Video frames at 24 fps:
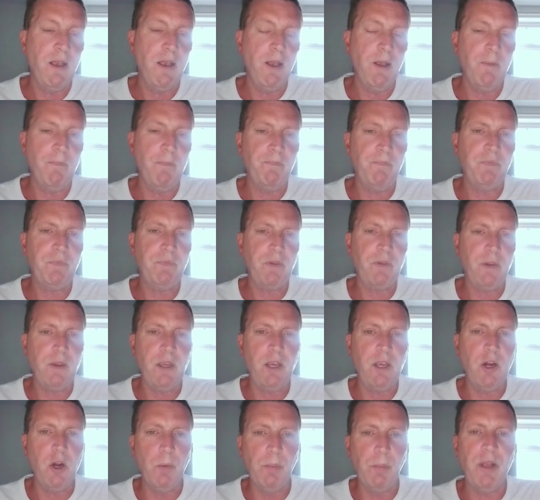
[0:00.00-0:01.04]
You
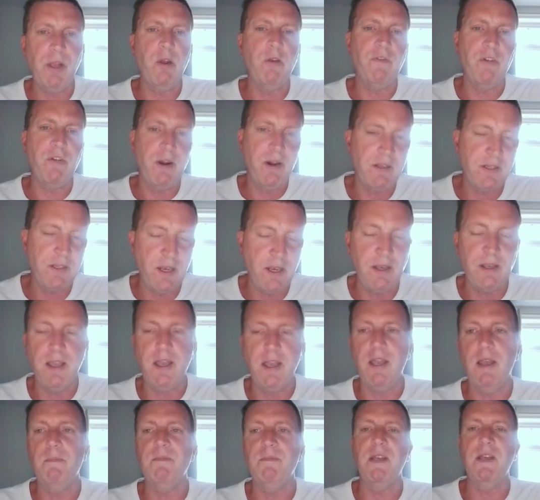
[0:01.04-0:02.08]
know, playing over annotating
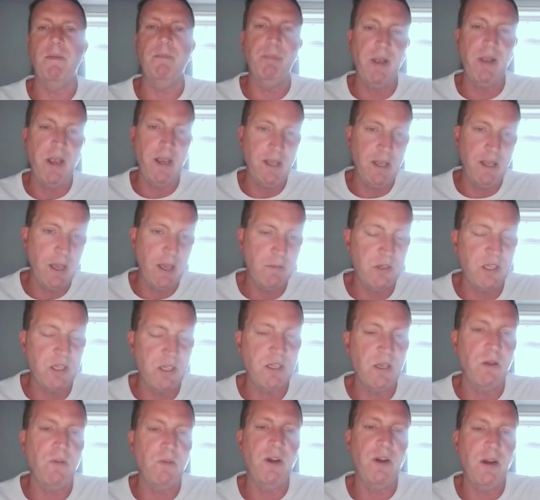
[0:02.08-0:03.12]
games and playing games
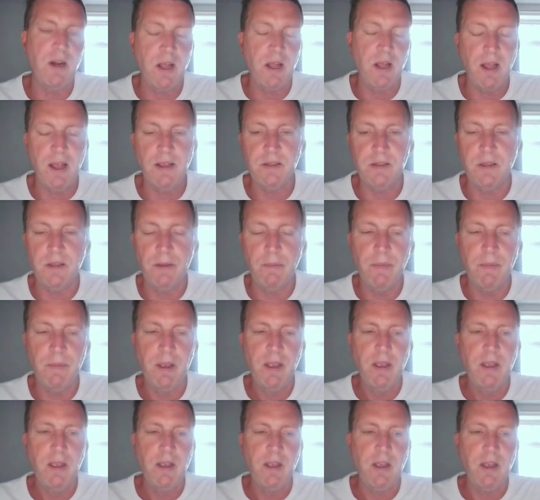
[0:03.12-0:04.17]
yourself and analysing them.
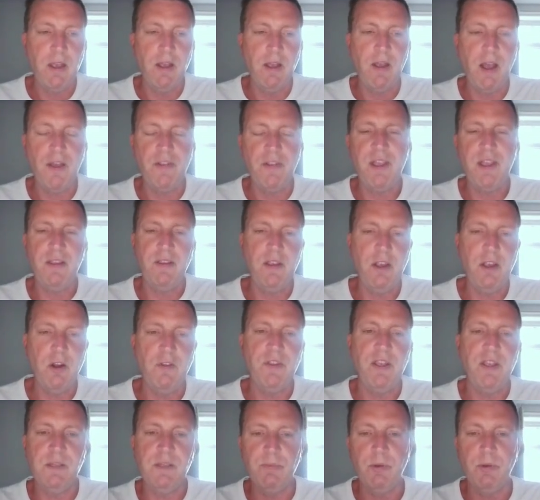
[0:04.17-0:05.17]
I think, you know,